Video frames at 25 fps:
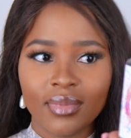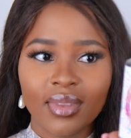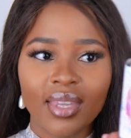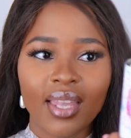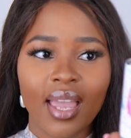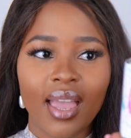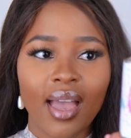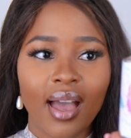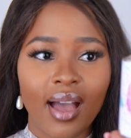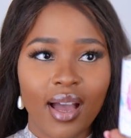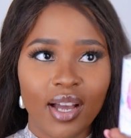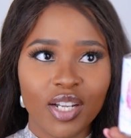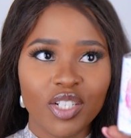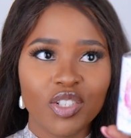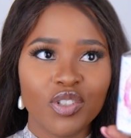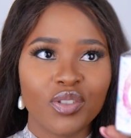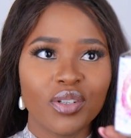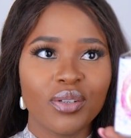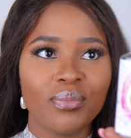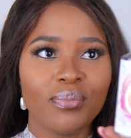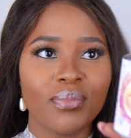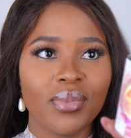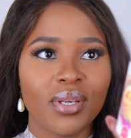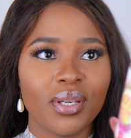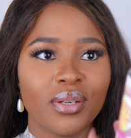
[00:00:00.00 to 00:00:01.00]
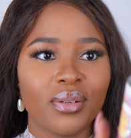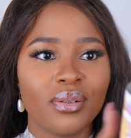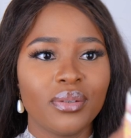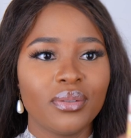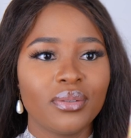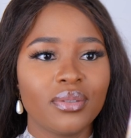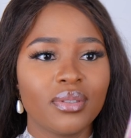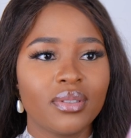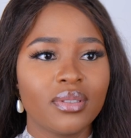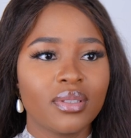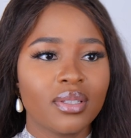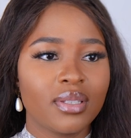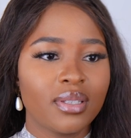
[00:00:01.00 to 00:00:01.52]
one hundred
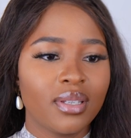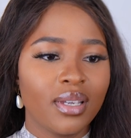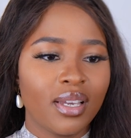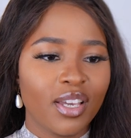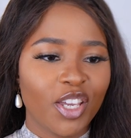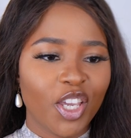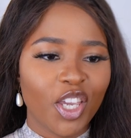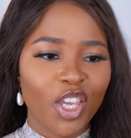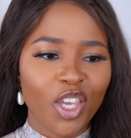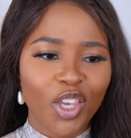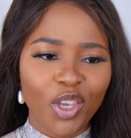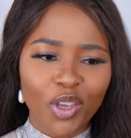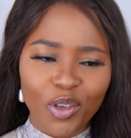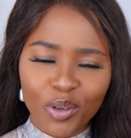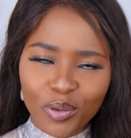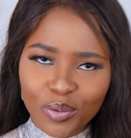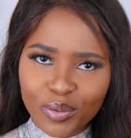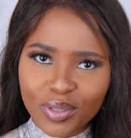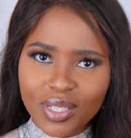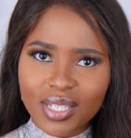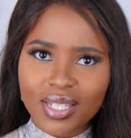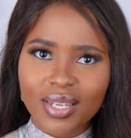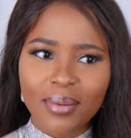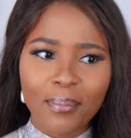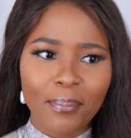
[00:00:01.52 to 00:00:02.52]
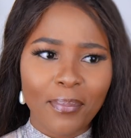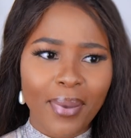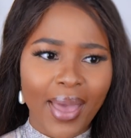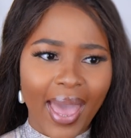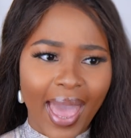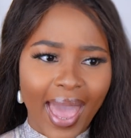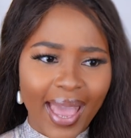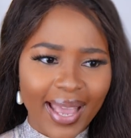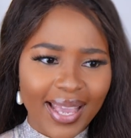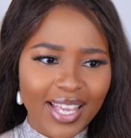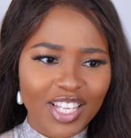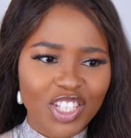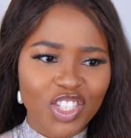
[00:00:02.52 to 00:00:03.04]
mils, cute
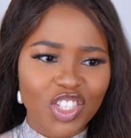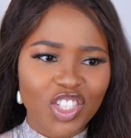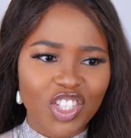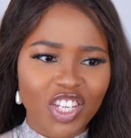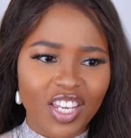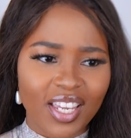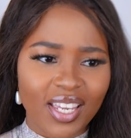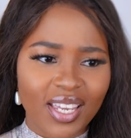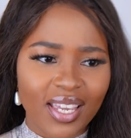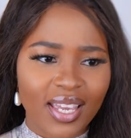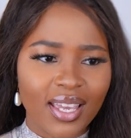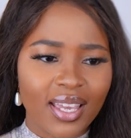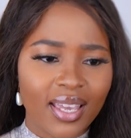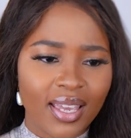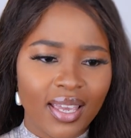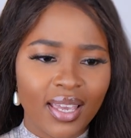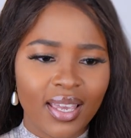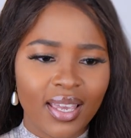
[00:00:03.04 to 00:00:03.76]
packaging.